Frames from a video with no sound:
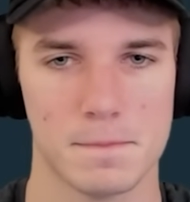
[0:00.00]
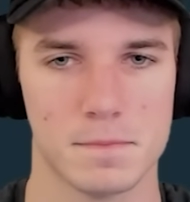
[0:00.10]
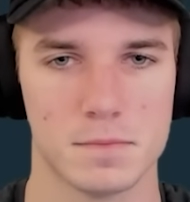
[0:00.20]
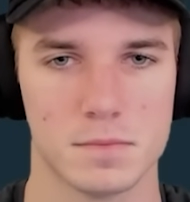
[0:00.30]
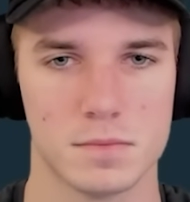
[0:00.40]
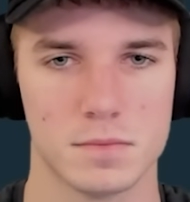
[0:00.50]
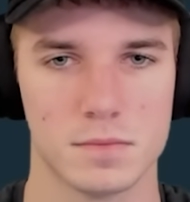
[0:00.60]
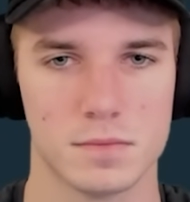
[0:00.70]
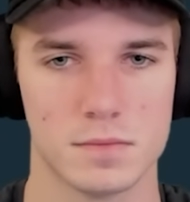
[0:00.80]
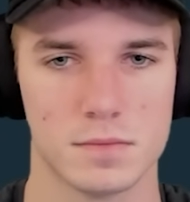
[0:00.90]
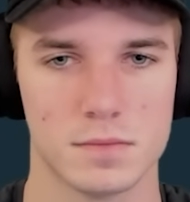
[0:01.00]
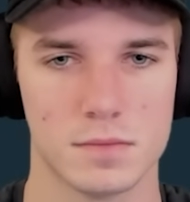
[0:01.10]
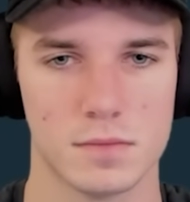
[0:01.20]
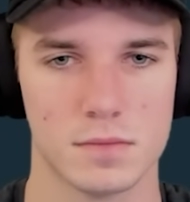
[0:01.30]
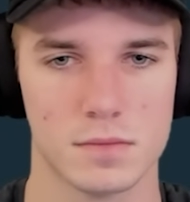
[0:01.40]

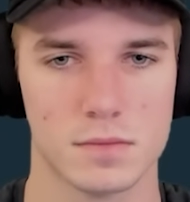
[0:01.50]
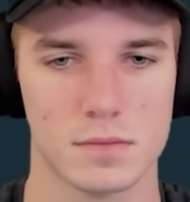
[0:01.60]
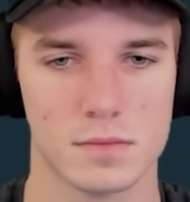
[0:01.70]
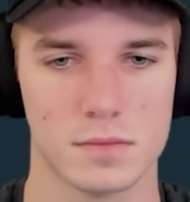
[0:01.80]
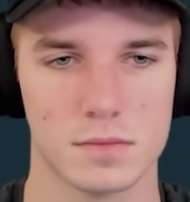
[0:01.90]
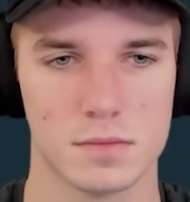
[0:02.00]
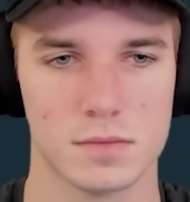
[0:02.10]
No words are spoken by the person on screen.